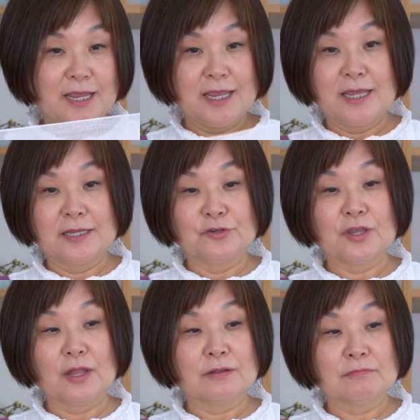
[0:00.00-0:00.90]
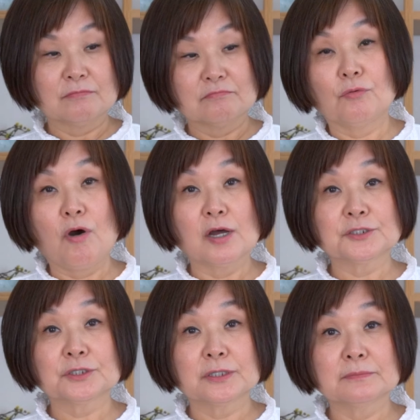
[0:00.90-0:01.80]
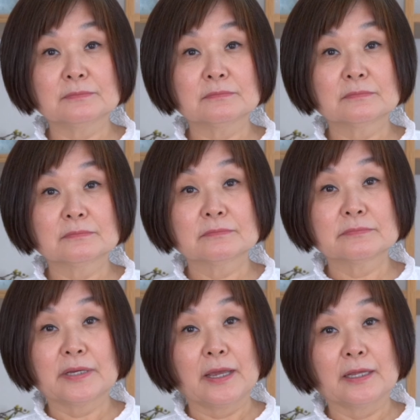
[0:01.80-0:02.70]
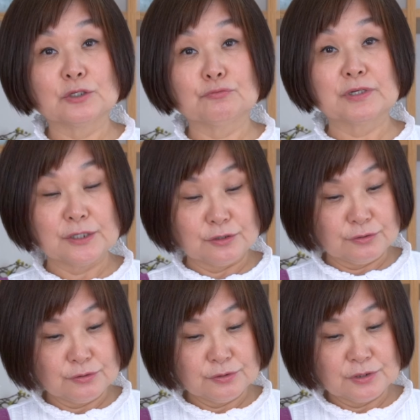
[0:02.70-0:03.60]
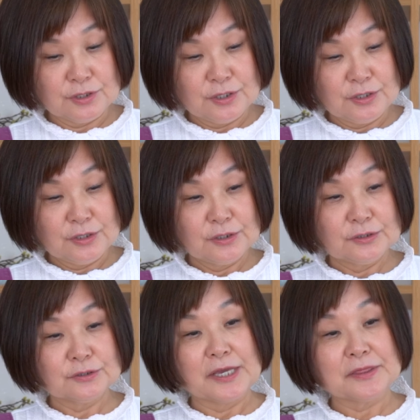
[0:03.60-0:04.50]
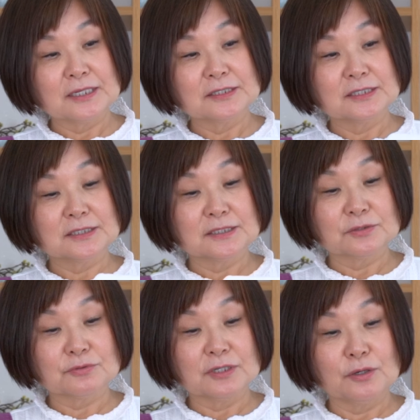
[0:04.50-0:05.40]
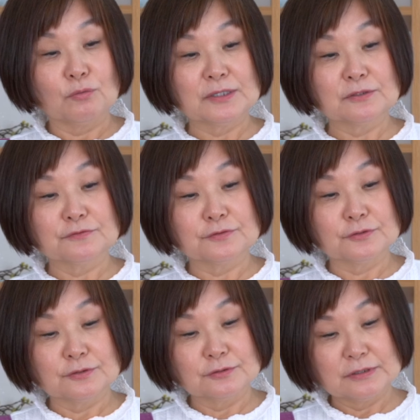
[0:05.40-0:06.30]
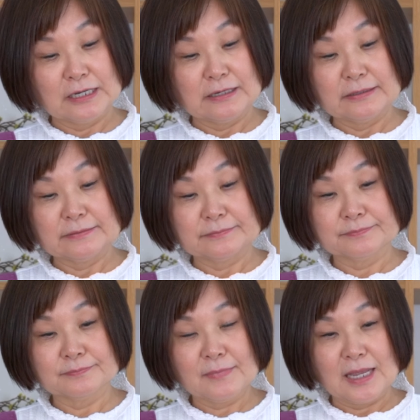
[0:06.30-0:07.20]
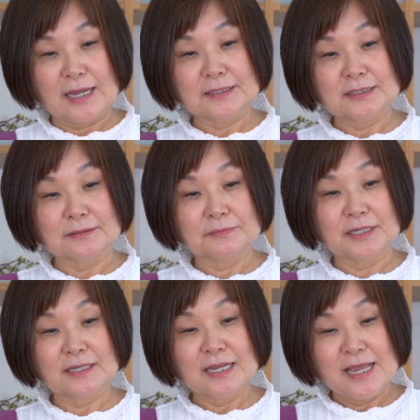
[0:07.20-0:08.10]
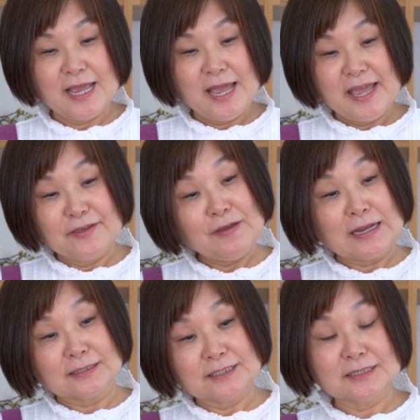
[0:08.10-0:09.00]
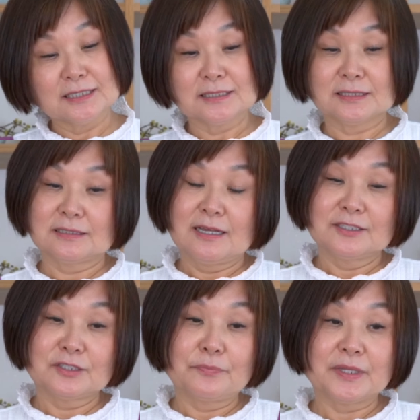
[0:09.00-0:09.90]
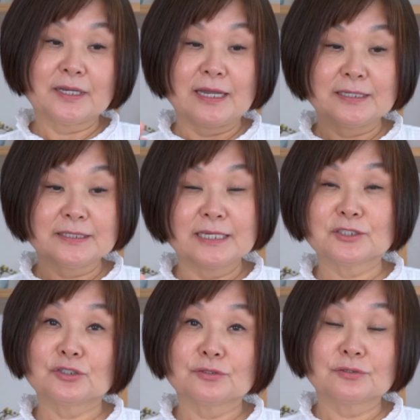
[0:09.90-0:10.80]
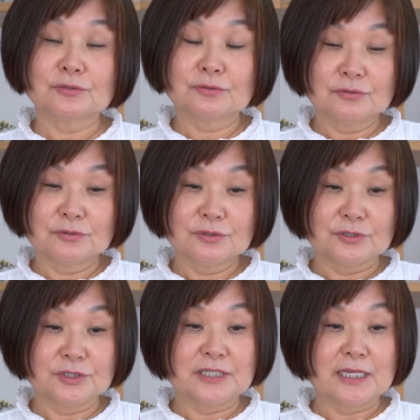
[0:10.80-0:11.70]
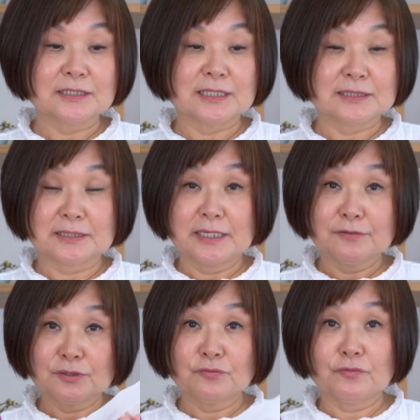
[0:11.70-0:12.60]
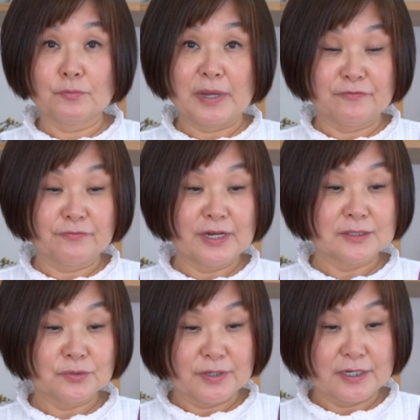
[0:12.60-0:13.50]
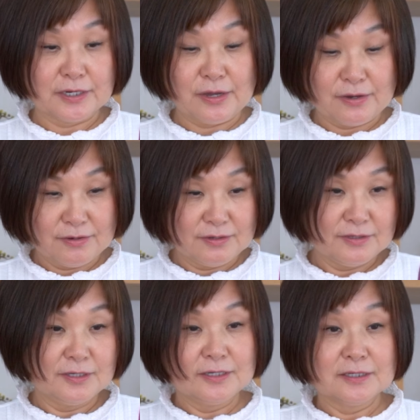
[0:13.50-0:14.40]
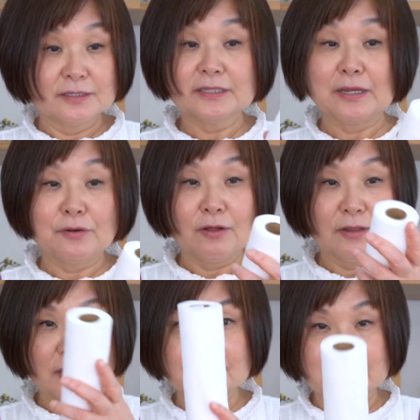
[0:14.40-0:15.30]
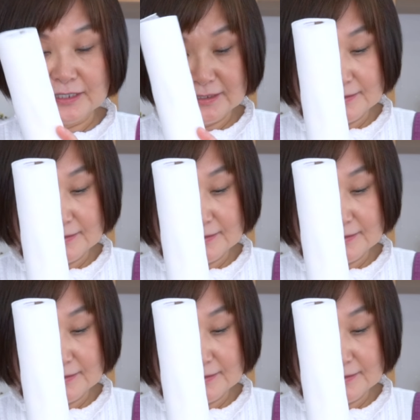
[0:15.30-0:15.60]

And you can wash them and reuse. So I think this is a really wonderful item. And in fact, this is something I take to the States as gifts for my friends when I go. And they all love it.